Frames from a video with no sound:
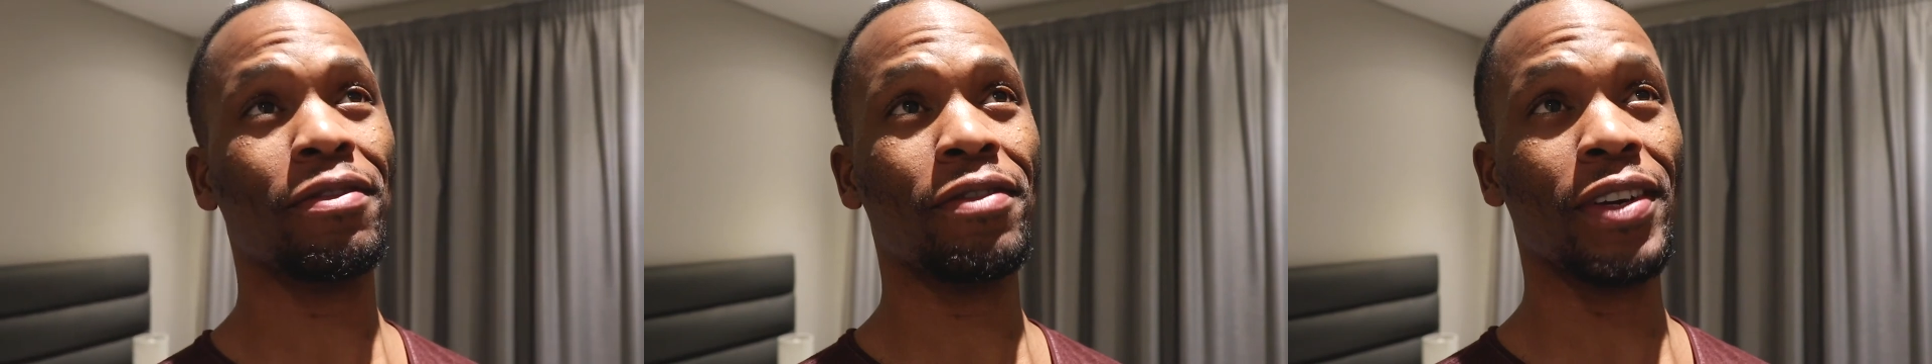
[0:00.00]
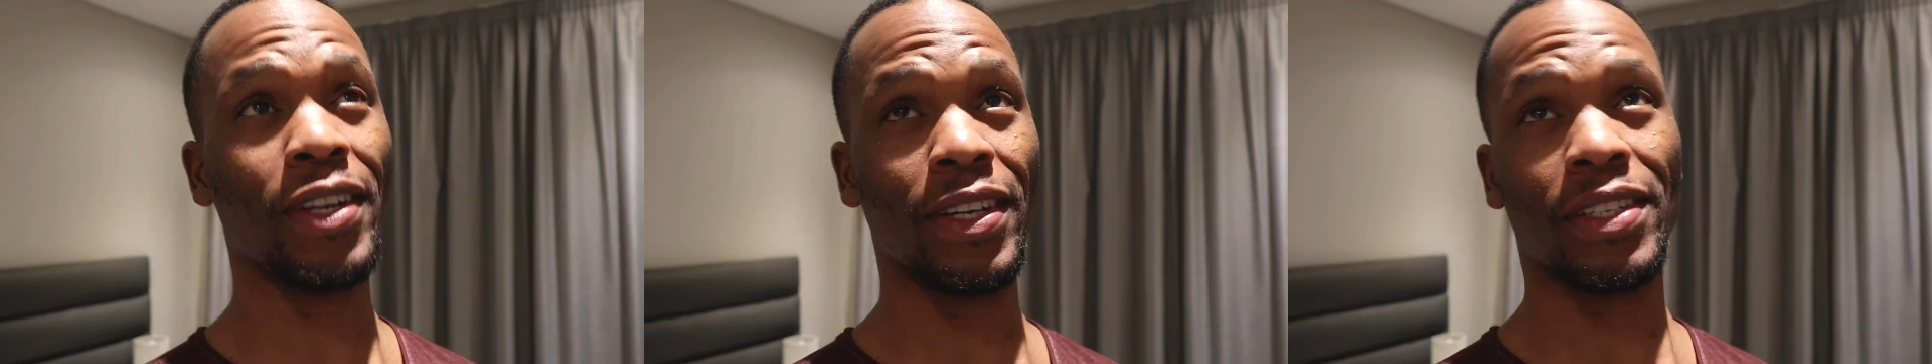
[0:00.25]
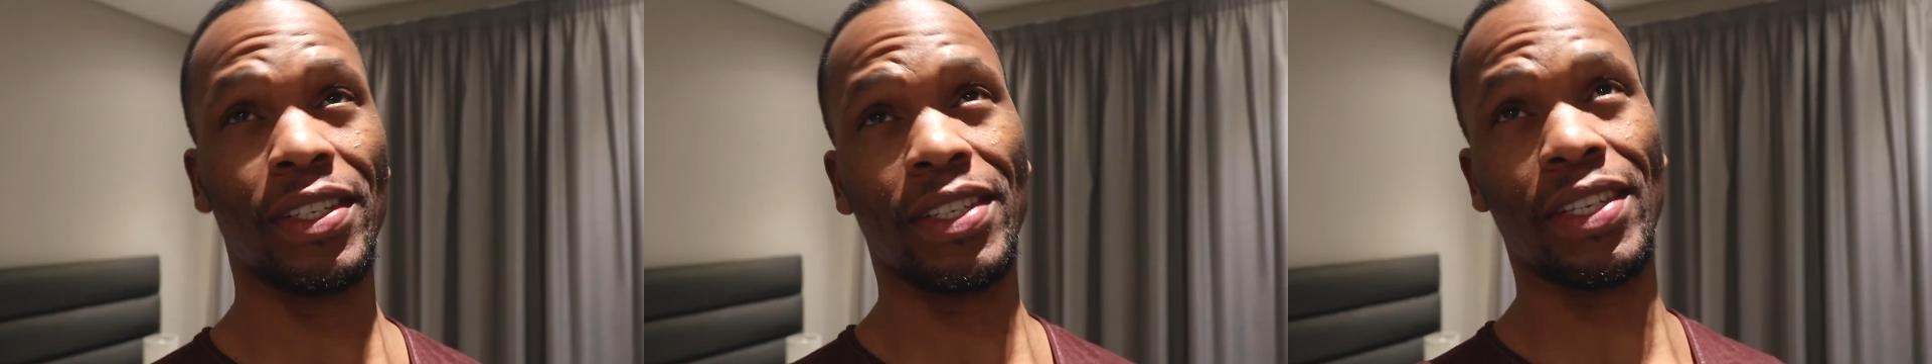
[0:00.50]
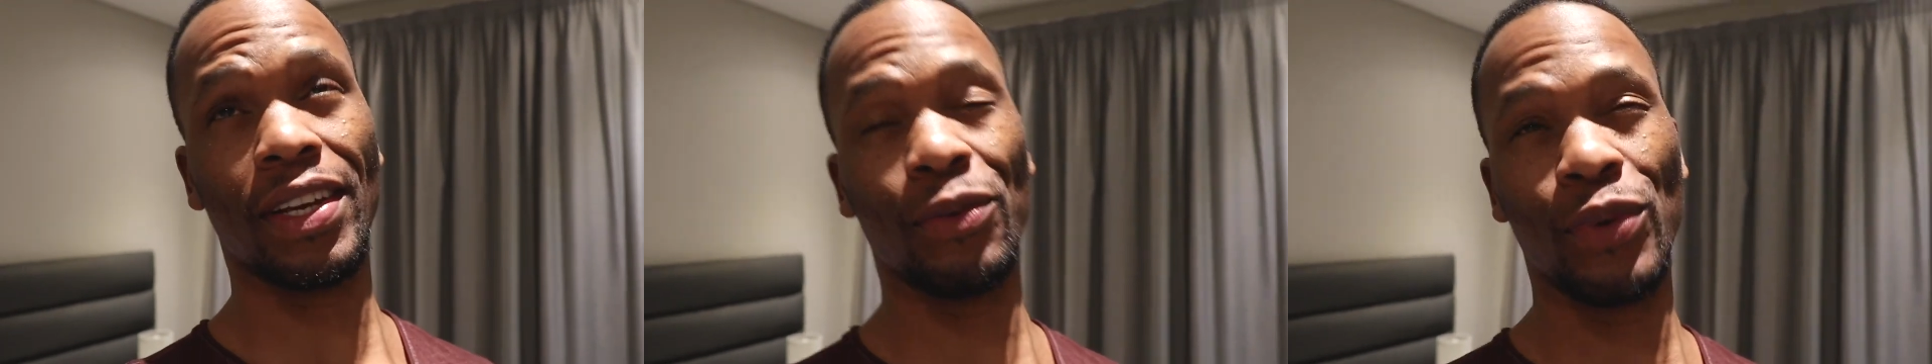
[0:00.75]
finished.
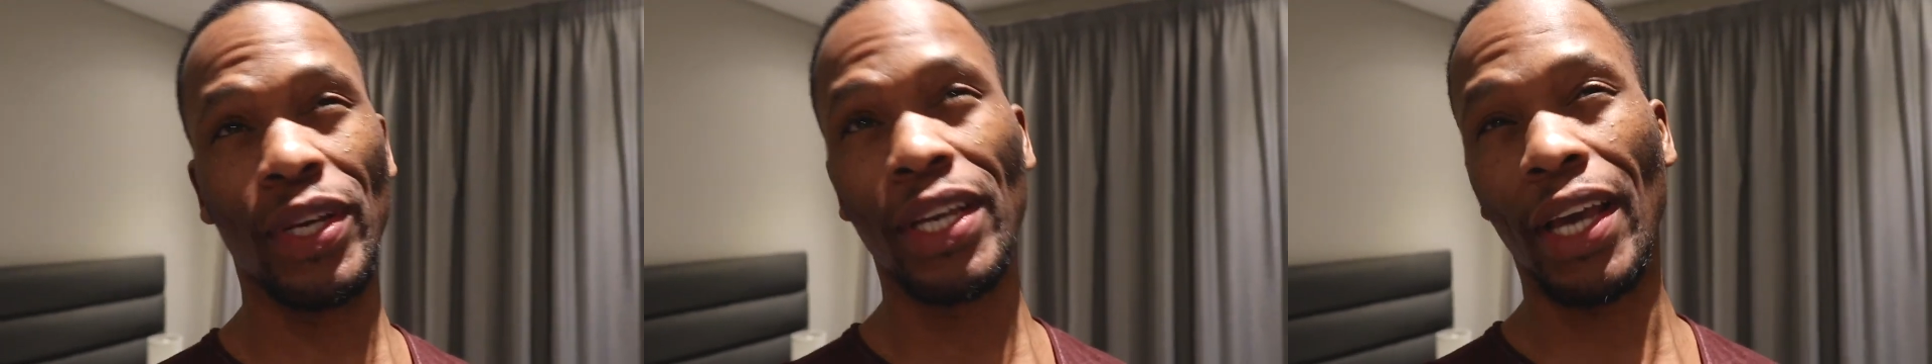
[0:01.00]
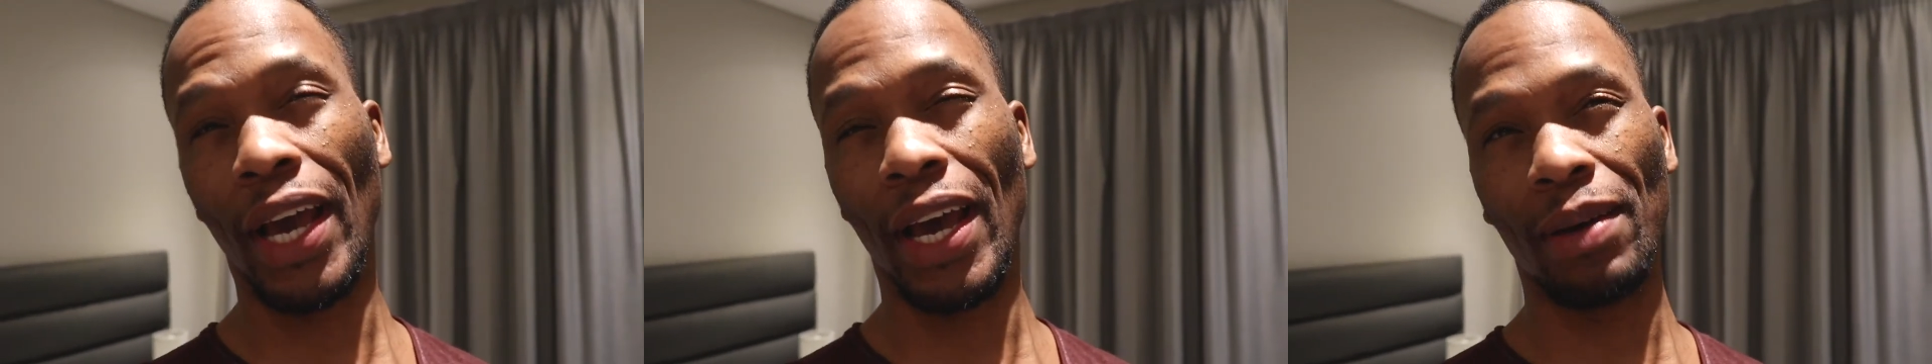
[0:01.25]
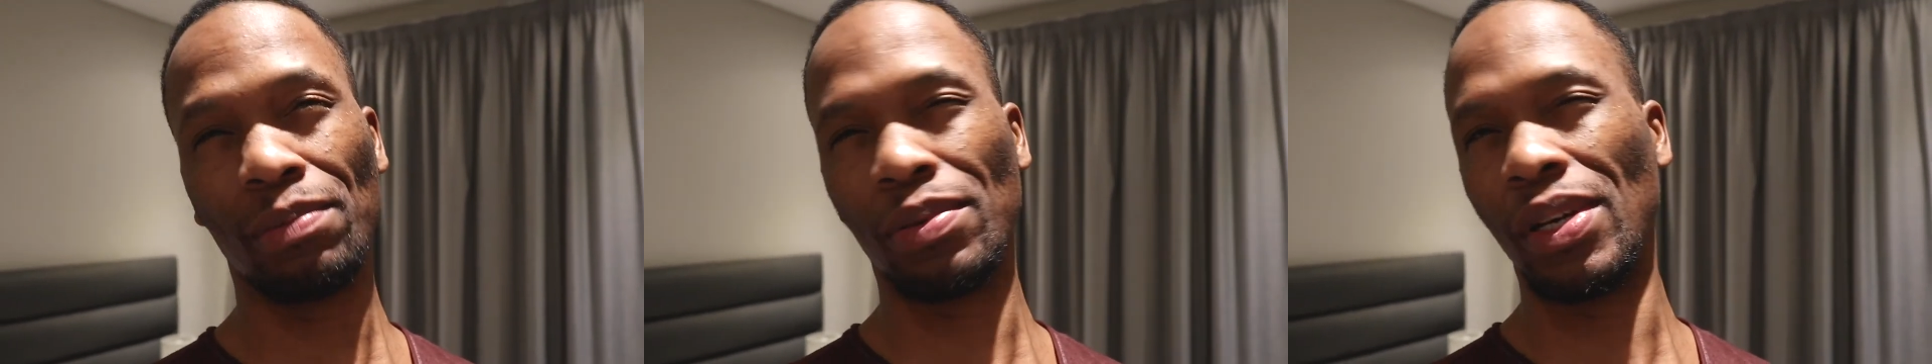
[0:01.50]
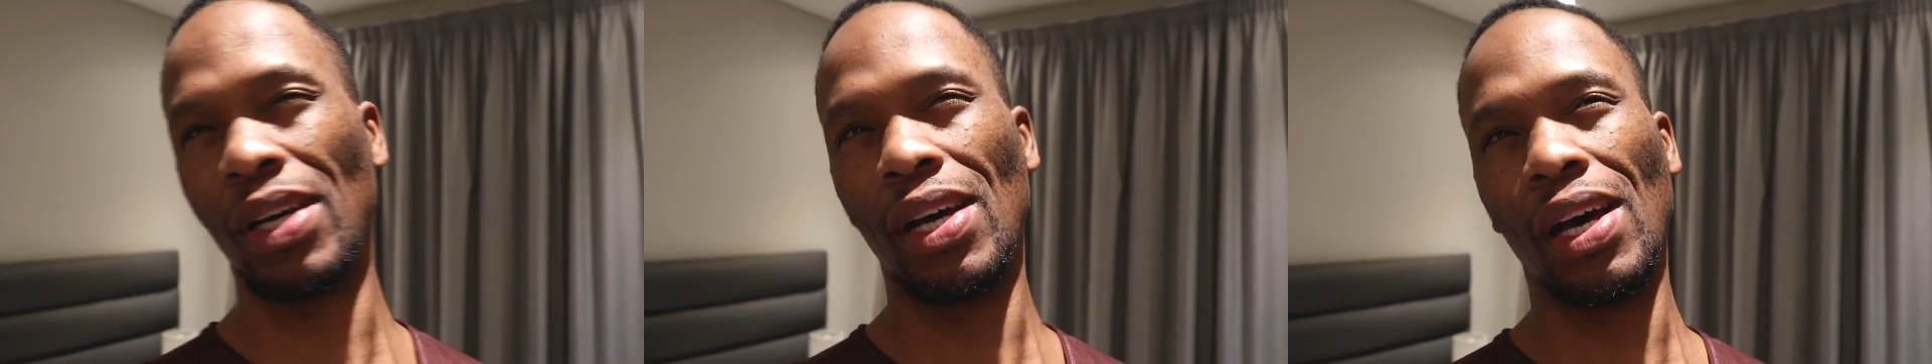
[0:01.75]
A recap.